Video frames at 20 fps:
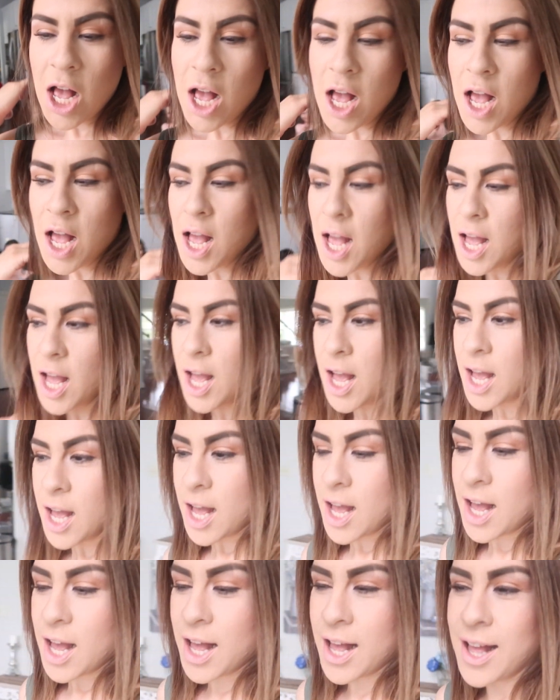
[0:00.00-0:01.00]

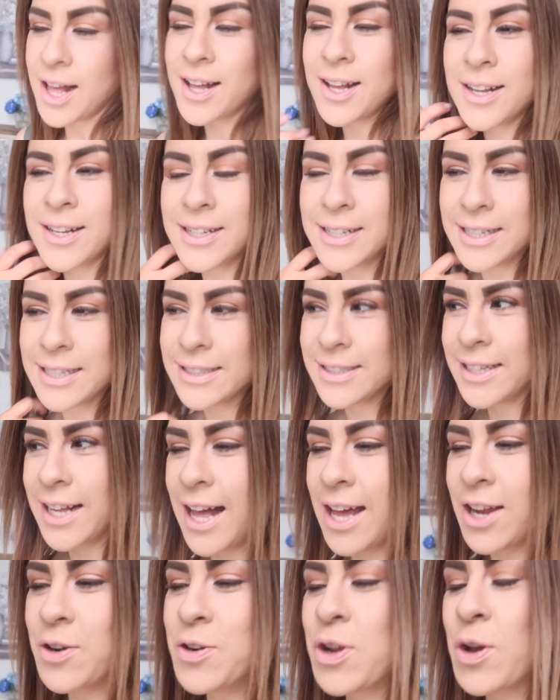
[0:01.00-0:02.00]

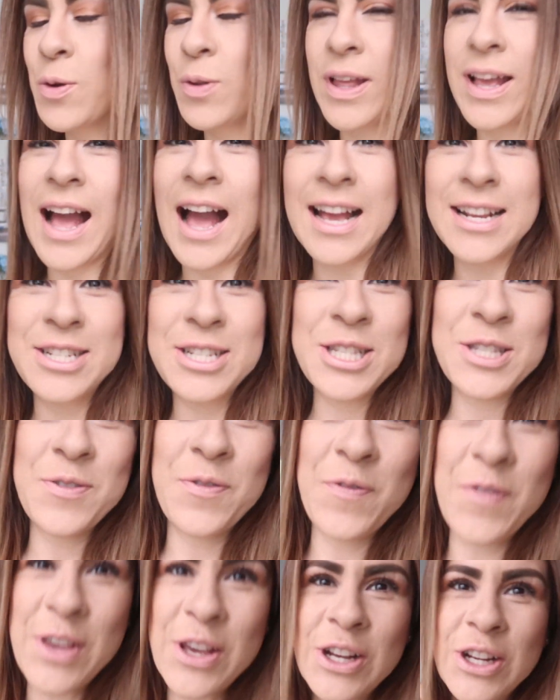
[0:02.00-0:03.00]
I don't know, like I just
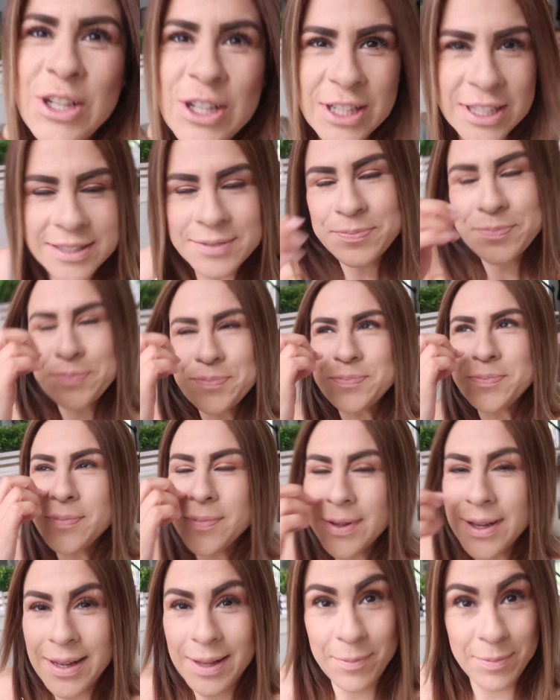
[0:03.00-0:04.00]
feel,
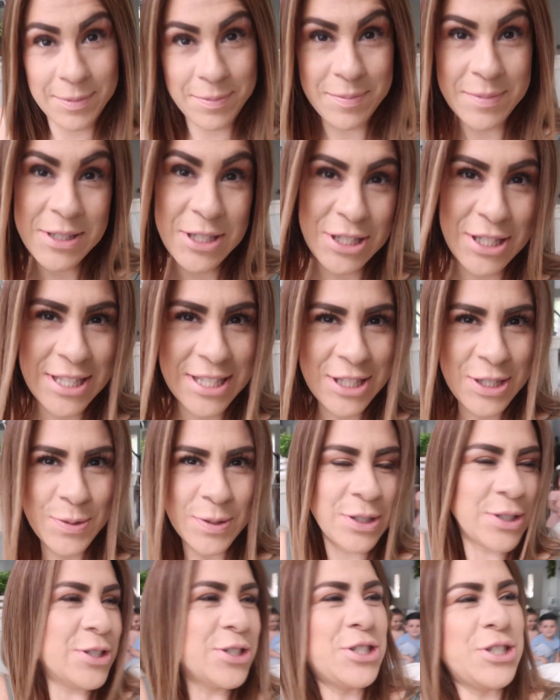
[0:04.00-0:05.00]
let me just do
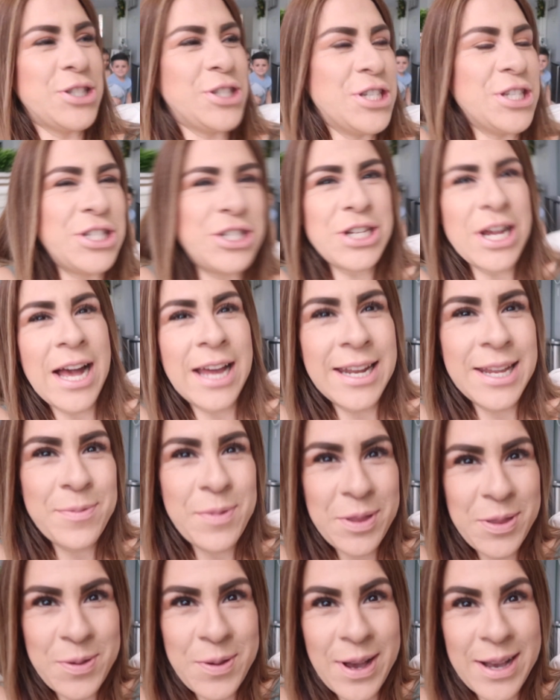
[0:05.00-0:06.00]
a little chatty
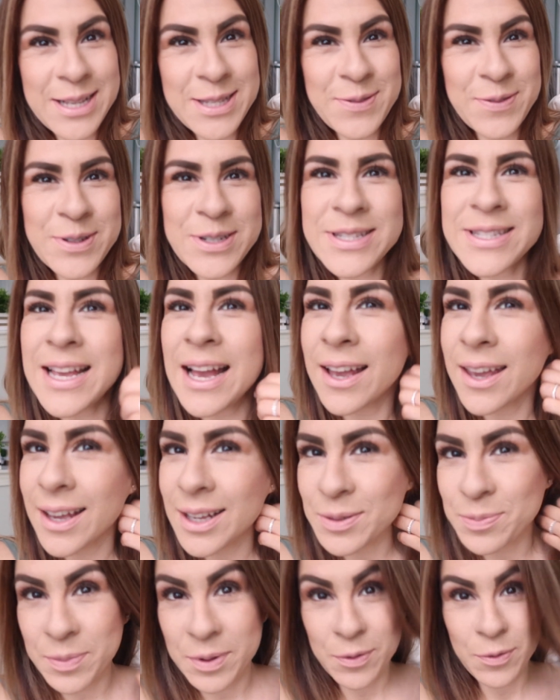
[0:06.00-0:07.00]
with you guys for a
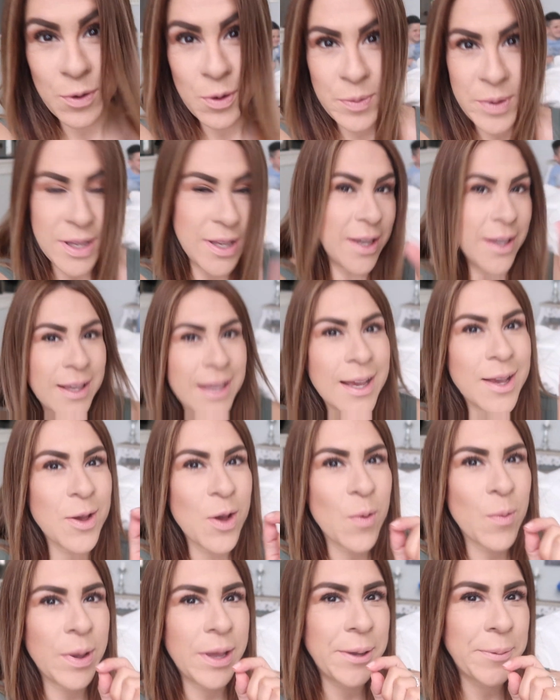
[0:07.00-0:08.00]
second before we get
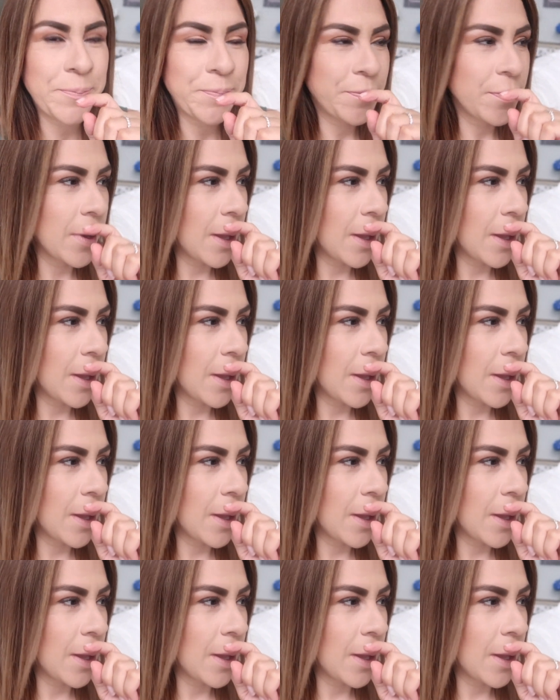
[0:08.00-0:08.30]
going.